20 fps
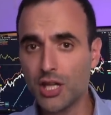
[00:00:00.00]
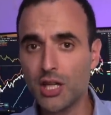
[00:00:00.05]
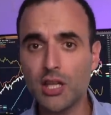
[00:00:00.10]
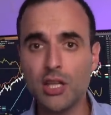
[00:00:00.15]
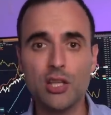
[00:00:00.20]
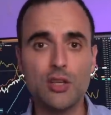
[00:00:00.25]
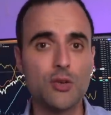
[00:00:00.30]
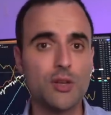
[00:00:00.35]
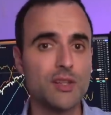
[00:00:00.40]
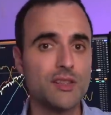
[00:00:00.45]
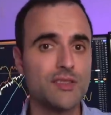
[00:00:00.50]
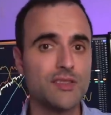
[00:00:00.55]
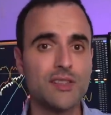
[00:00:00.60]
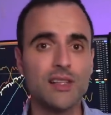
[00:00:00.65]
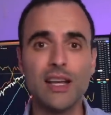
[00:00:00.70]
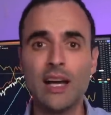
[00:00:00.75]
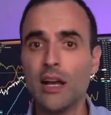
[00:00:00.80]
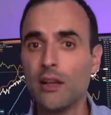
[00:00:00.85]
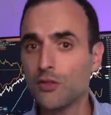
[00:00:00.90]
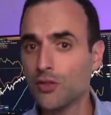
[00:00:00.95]
You could
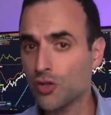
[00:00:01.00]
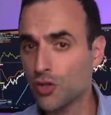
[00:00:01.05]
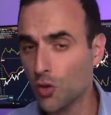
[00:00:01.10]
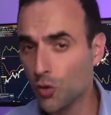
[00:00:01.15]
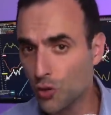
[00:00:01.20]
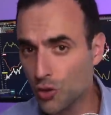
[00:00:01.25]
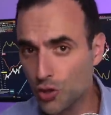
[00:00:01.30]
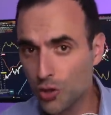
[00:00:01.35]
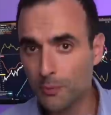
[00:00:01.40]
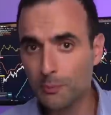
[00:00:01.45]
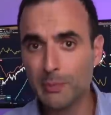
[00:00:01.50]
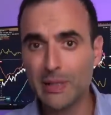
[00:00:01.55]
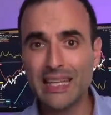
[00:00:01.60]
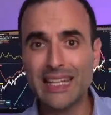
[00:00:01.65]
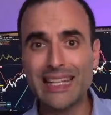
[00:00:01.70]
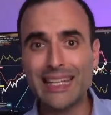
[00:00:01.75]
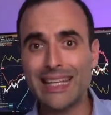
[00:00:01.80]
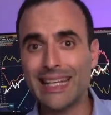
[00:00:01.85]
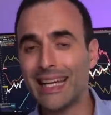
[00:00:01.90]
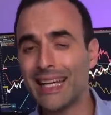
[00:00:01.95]
see how social
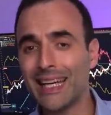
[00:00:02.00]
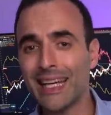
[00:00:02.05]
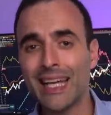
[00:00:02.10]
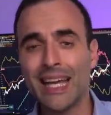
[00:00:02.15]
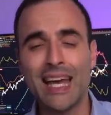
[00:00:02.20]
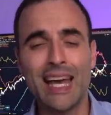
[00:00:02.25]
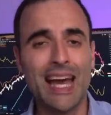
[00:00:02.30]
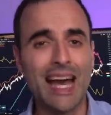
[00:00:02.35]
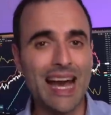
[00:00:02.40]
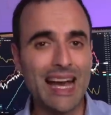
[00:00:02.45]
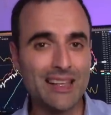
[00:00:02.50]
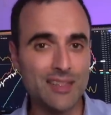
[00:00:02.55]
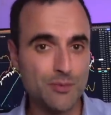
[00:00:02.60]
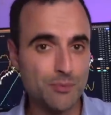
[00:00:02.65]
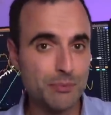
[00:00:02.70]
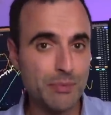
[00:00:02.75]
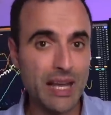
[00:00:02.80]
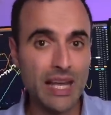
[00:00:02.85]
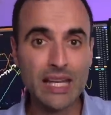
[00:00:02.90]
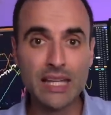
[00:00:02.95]
media has
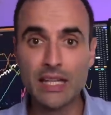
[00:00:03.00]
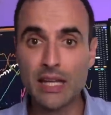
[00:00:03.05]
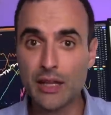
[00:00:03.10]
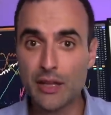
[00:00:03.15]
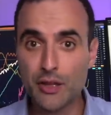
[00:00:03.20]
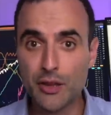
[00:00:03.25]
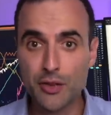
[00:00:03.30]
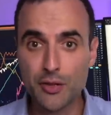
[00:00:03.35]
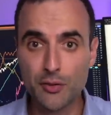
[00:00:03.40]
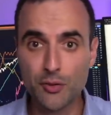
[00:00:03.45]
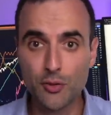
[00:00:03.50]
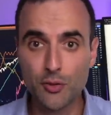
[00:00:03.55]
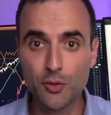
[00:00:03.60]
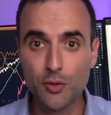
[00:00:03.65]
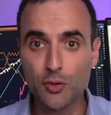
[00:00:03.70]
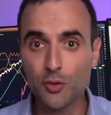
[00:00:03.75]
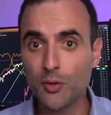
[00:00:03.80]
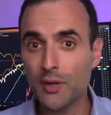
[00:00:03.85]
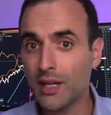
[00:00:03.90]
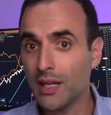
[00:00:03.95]
made it
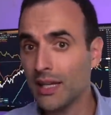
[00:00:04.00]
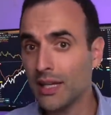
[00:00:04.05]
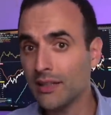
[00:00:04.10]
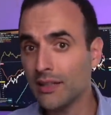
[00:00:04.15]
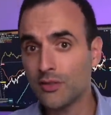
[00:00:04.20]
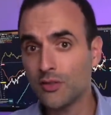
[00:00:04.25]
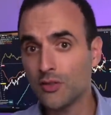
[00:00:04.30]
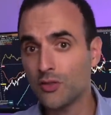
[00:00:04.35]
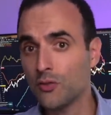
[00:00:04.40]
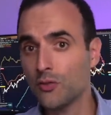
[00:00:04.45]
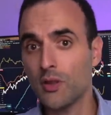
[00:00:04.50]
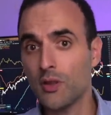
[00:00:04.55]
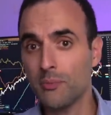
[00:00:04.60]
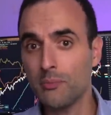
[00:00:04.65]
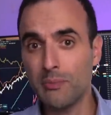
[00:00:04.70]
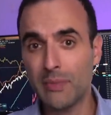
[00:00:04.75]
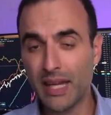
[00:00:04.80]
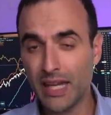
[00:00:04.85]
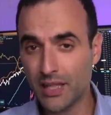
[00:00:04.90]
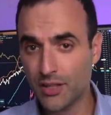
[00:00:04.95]
through into the
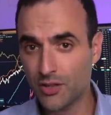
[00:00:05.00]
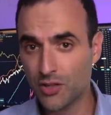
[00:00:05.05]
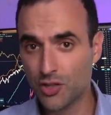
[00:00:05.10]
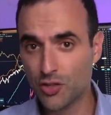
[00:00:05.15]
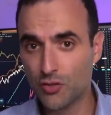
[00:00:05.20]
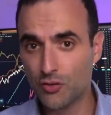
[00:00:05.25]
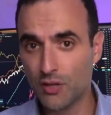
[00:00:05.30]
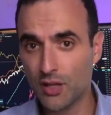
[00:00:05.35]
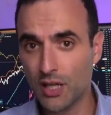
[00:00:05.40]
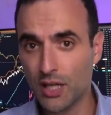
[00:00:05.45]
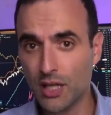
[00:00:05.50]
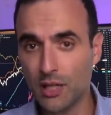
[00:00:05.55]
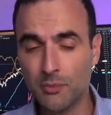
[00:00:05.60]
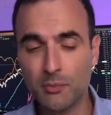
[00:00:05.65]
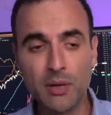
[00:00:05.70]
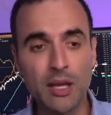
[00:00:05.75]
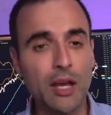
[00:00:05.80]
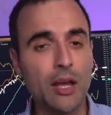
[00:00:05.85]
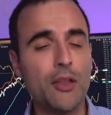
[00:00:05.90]
mainstream.